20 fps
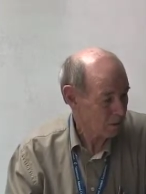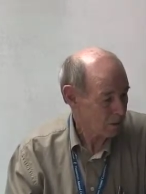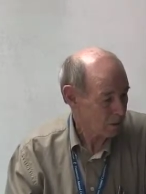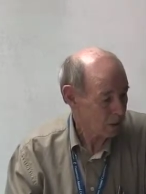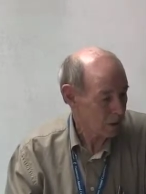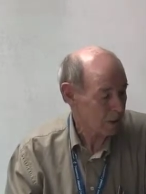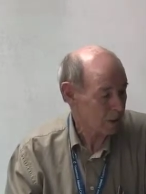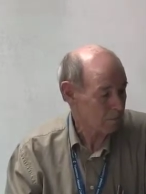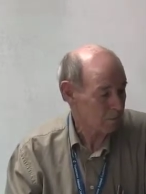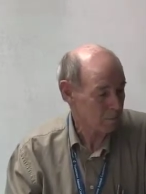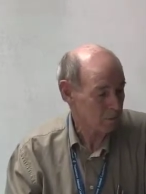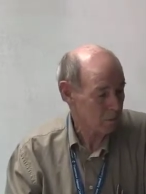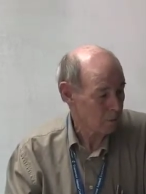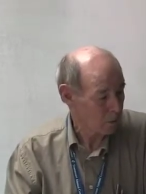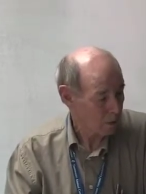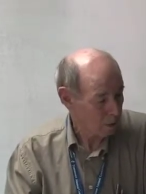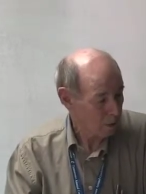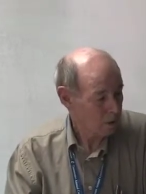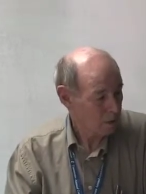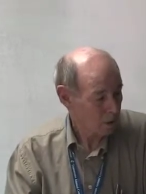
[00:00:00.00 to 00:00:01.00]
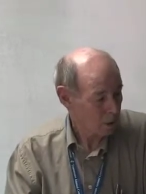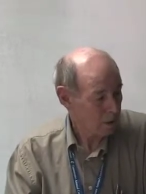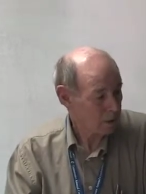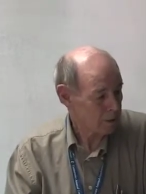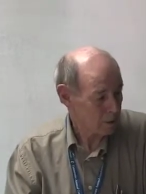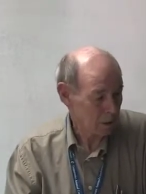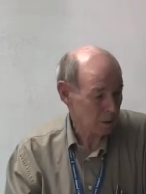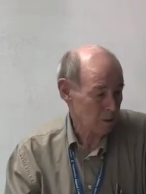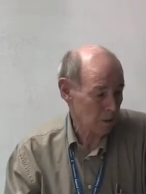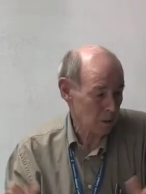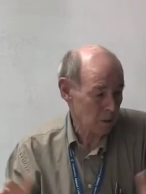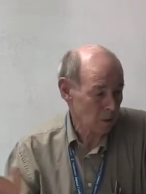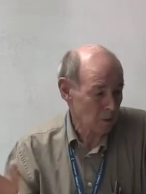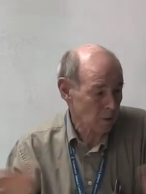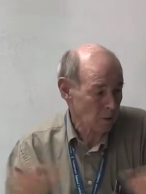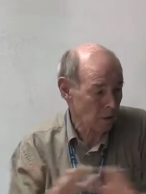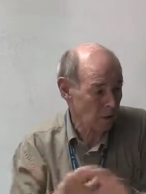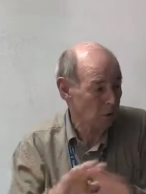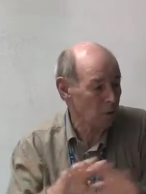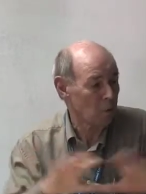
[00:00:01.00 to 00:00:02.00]
And I think that
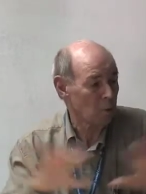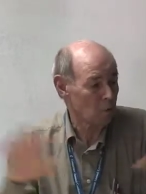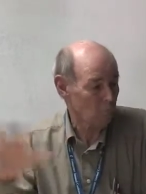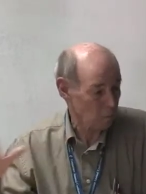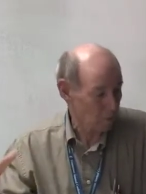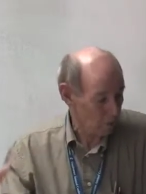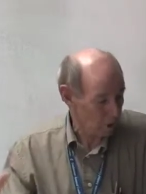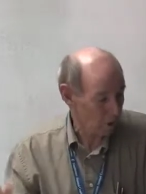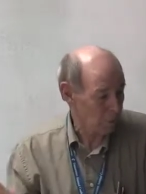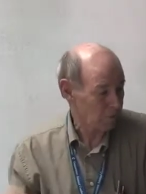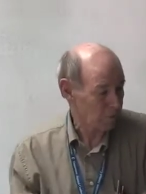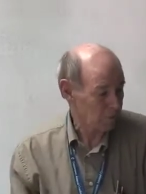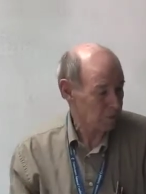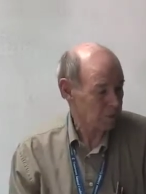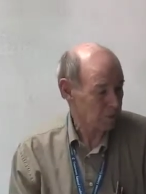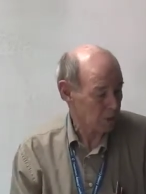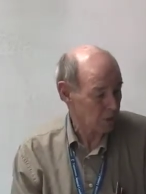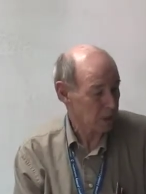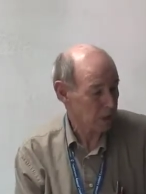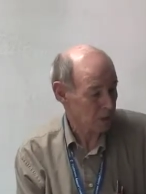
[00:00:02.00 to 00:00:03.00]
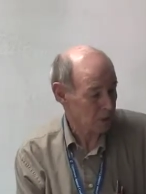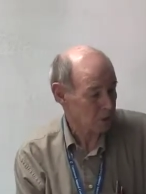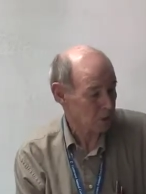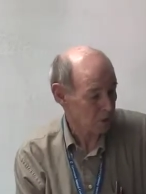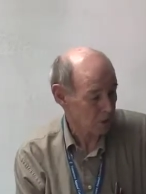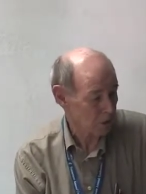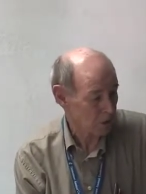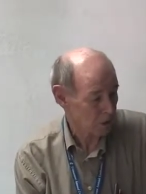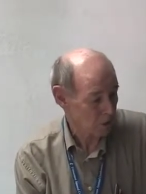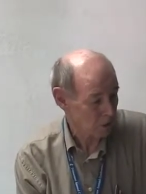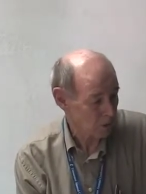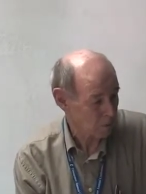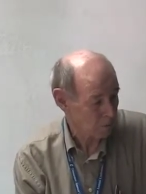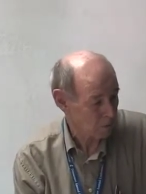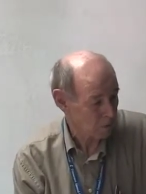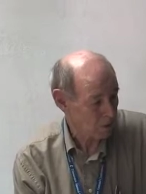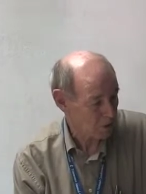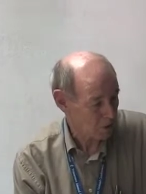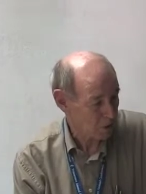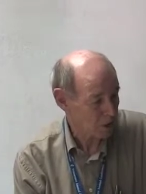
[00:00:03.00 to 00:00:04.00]
the whole realm of
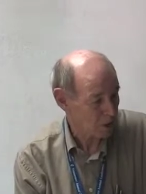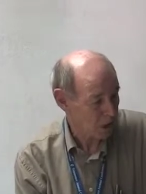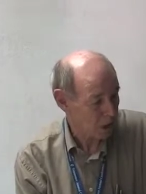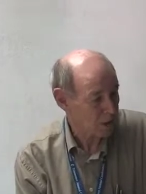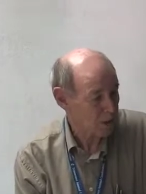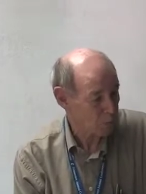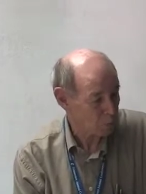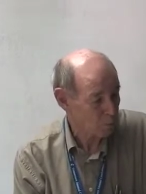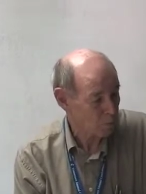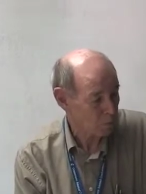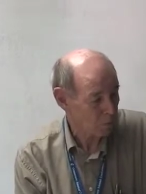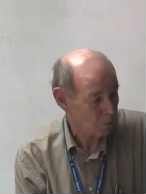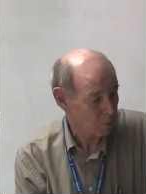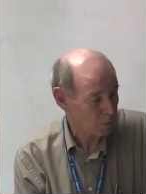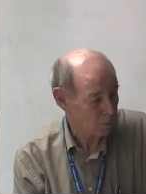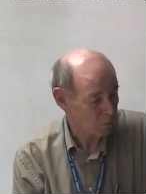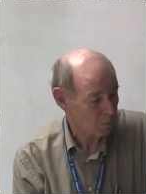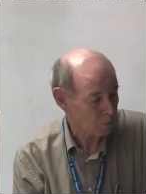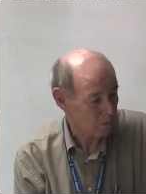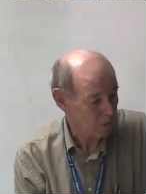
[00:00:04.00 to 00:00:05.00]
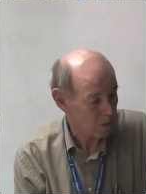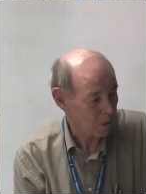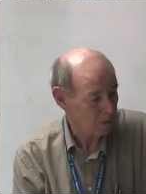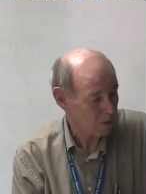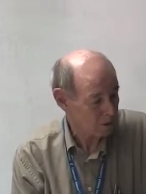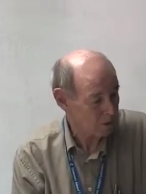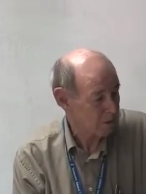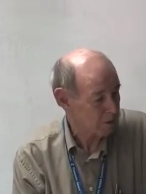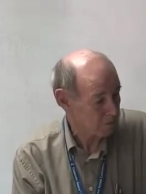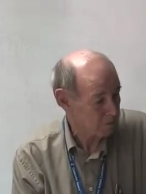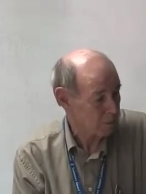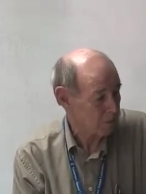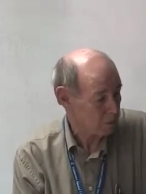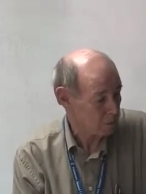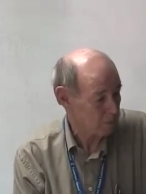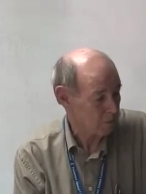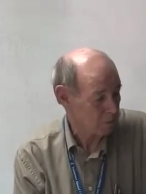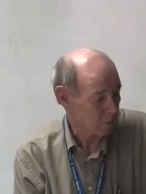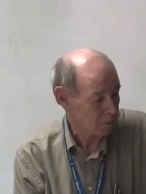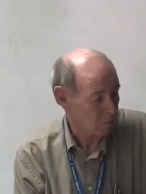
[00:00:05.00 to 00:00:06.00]
connectionalism is a nice word, but we need to live
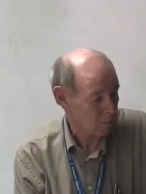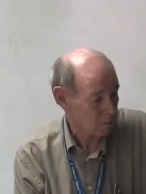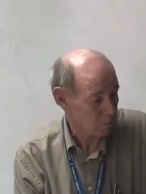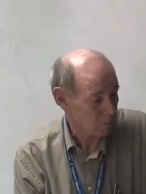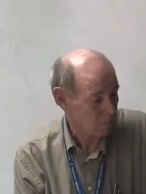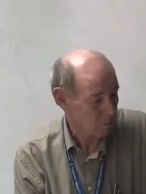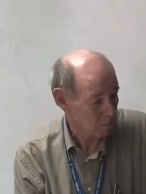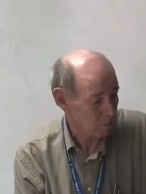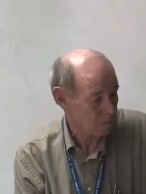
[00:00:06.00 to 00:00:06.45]
into it more.